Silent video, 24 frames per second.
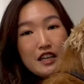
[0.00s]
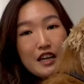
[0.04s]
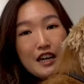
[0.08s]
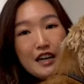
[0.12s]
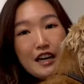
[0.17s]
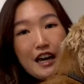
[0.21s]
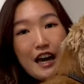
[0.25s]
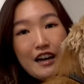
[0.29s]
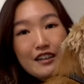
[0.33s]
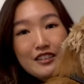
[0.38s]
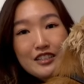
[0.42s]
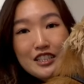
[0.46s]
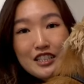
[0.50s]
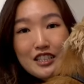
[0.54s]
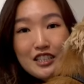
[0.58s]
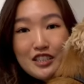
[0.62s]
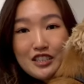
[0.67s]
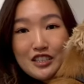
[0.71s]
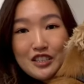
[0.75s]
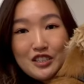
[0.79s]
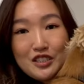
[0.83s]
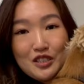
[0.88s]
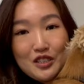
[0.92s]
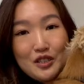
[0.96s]
Once you walk
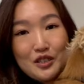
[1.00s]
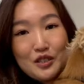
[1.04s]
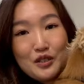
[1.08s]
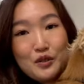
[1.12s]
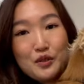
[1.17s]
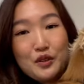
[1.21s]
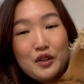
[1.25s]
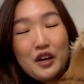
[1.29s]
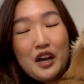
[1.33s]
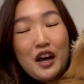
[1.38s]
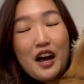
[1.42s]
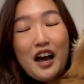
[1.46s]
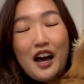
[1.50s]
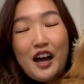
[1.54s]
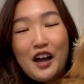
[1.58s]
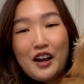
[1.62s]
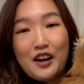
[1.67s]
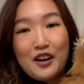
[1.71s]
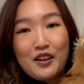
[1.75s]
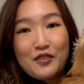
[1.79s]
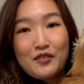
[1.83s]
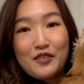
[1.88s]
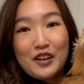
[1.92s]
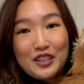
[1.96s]
into the
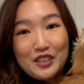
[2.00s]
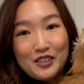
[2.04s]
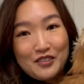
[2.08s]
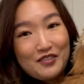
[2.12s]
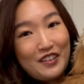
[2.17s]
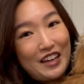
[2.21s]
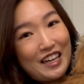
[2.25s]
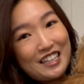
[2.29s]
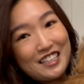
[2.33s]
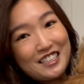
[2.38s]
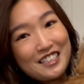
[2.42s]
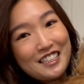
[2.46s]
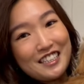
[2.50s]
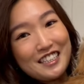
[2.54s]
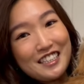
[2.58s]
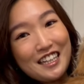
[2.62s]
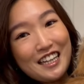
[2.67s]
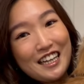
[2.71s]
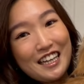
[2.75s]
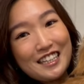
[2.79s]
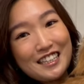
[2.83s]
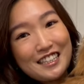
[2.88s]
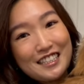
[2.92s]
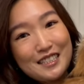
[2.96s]
hallway,
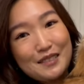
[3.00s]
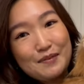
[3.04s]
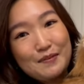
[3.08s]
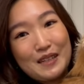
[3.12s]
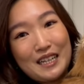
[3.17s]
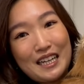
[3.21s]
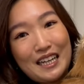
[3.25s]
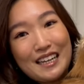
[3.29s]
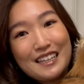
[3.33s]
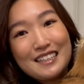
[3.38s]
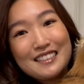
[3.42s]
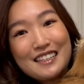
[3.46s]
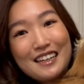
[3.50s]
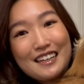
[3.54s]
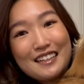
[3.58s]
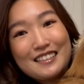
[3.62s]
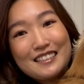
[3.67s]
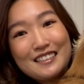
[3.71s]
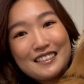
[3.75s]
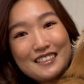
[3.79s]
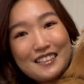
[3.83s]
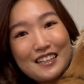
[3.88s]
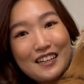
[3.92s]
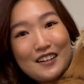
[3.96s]
once you enter the
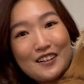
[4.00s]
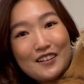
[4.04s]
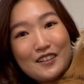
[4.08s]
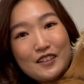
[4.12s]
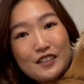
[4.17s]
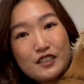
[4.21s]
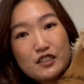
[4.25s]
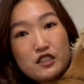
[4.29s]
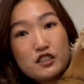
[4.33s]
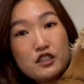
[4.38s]
property,